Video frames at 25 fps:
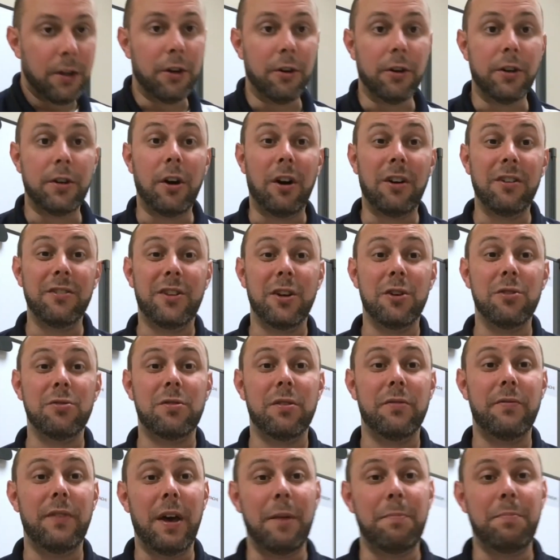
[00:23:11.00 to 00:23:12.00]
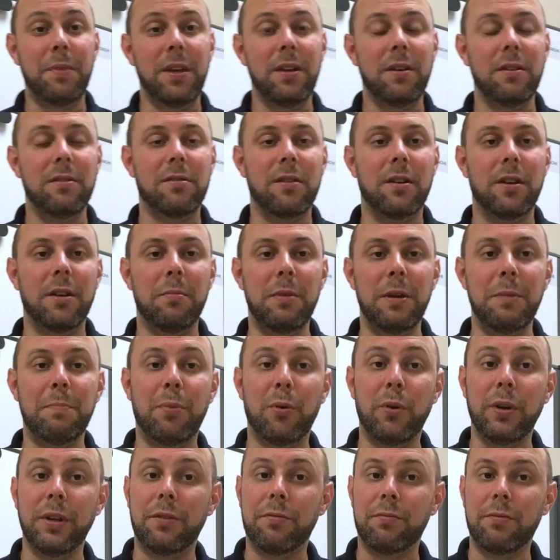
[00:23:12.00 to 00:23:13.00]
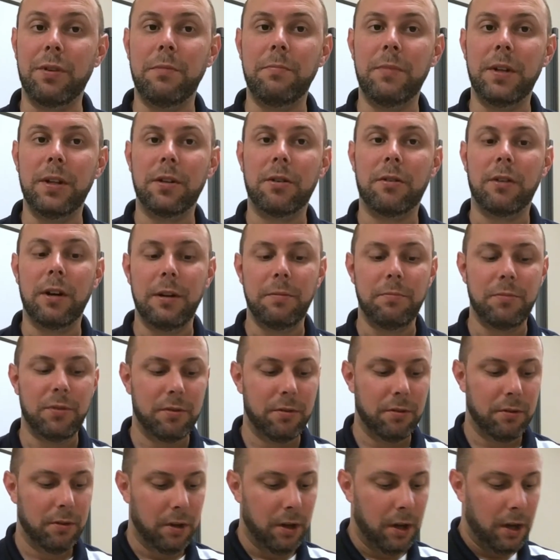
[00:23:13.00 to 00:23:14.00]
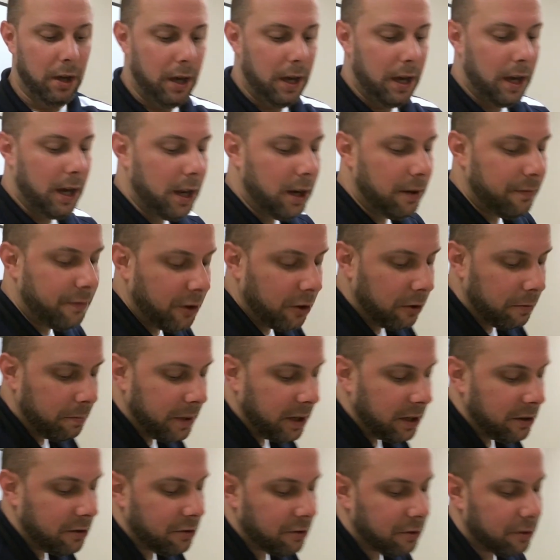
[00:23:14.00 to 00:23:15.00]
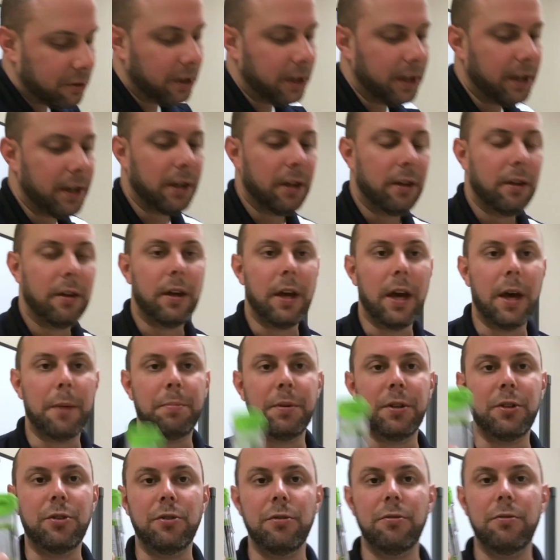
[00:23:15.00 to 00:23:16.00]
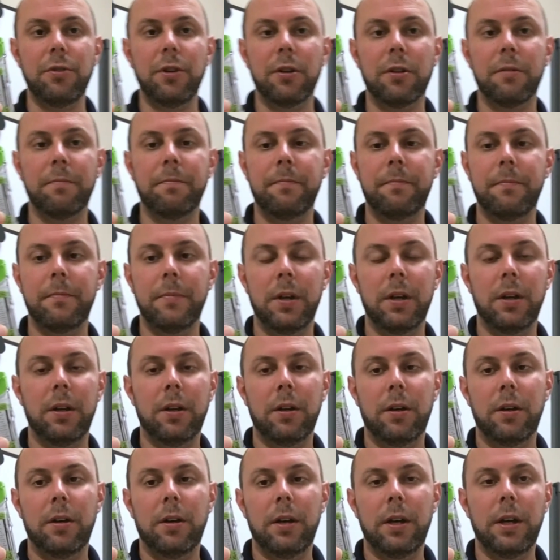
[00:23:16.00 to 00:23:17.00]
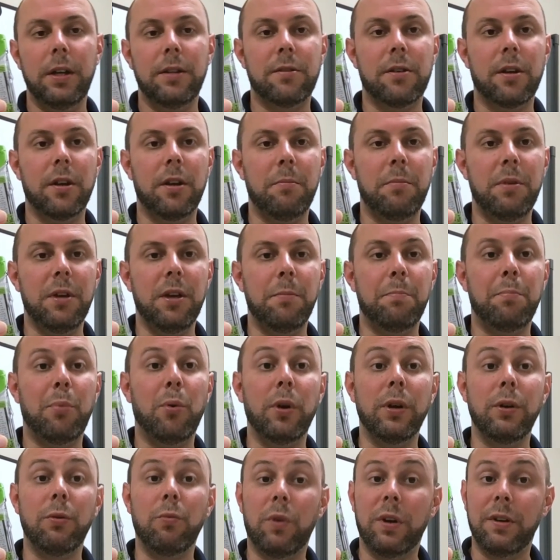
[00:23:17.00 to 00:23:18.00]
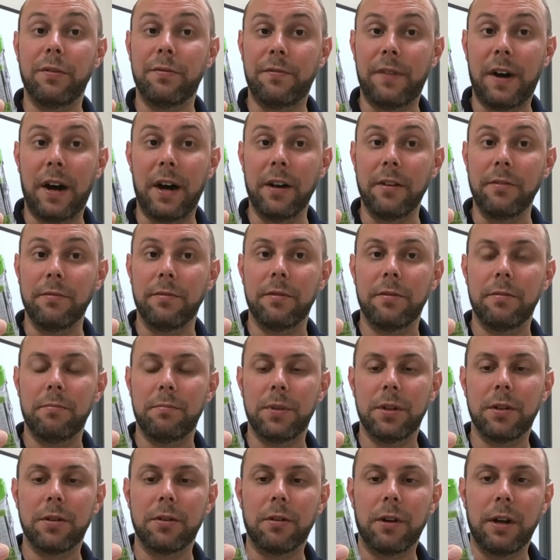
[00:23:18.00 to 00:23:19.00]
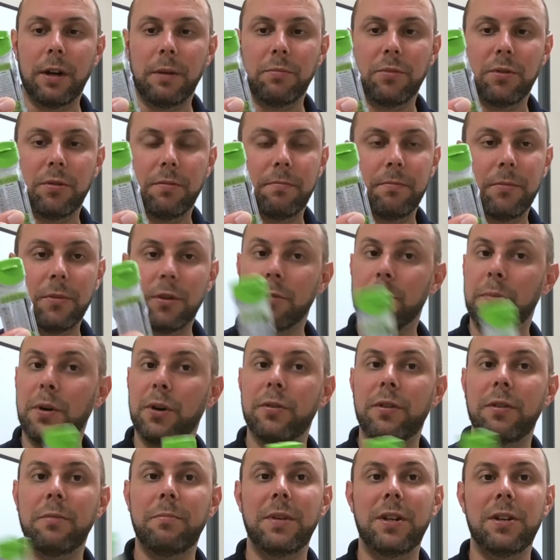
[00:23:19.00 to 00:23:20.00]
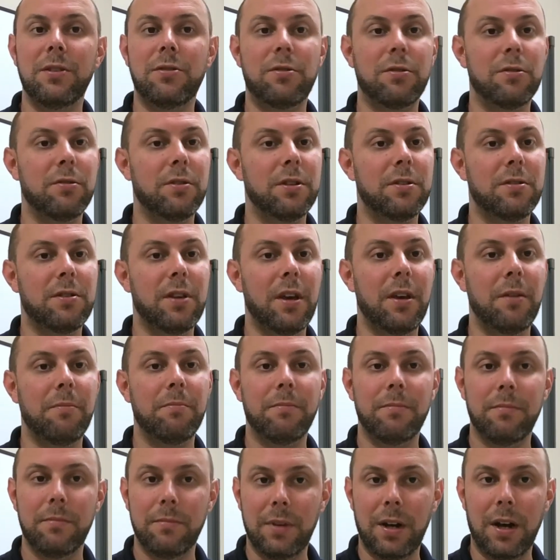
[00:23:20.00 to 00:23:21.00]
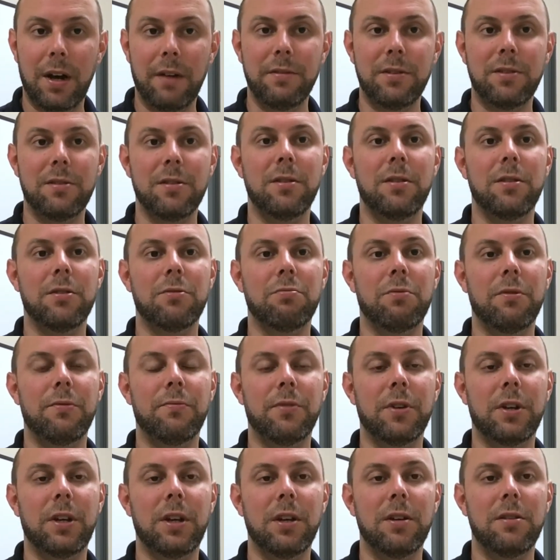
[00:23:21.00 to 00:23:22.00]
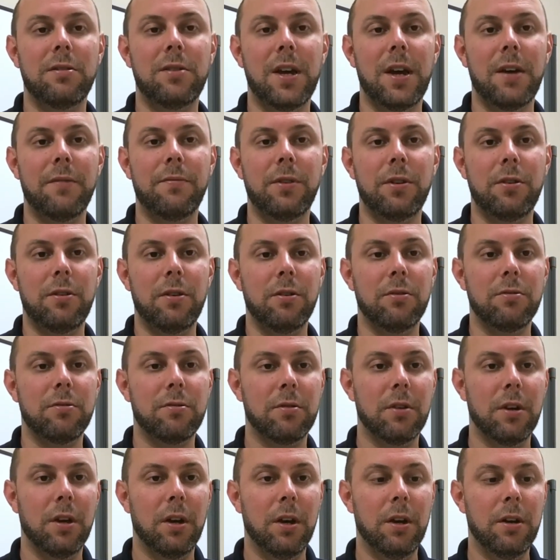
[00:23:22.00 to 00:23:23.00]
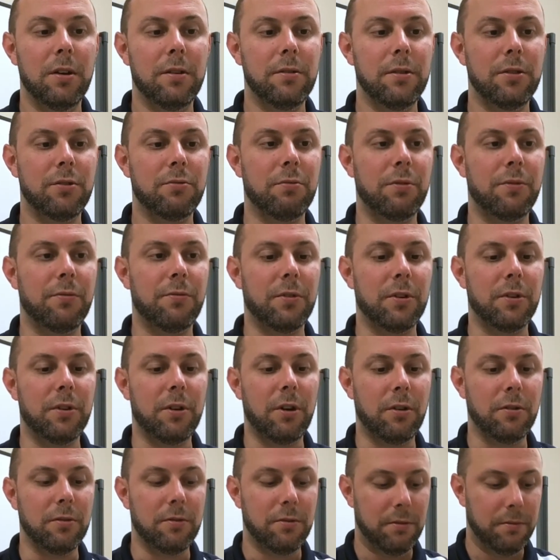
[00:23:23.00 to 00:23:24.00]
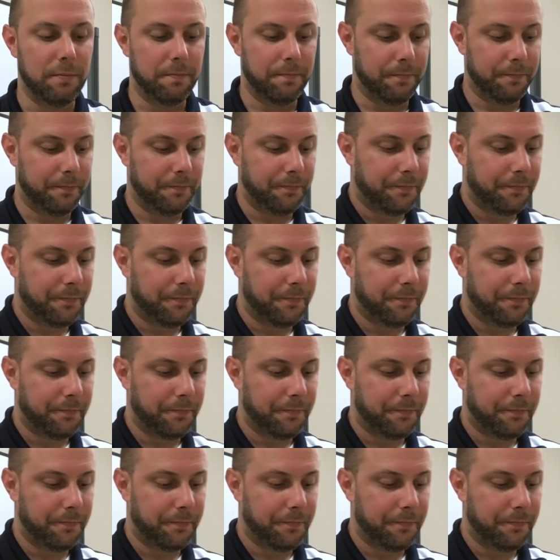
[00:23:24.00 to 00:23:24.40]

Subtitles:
Your adult dose of Epi is going to be 0.3 milligrams, and if you're administering Epi Junior, it's going to be 0.15 milligrams. They're both administered the same. Obviously, this one for kids, half the dose, this one for adults.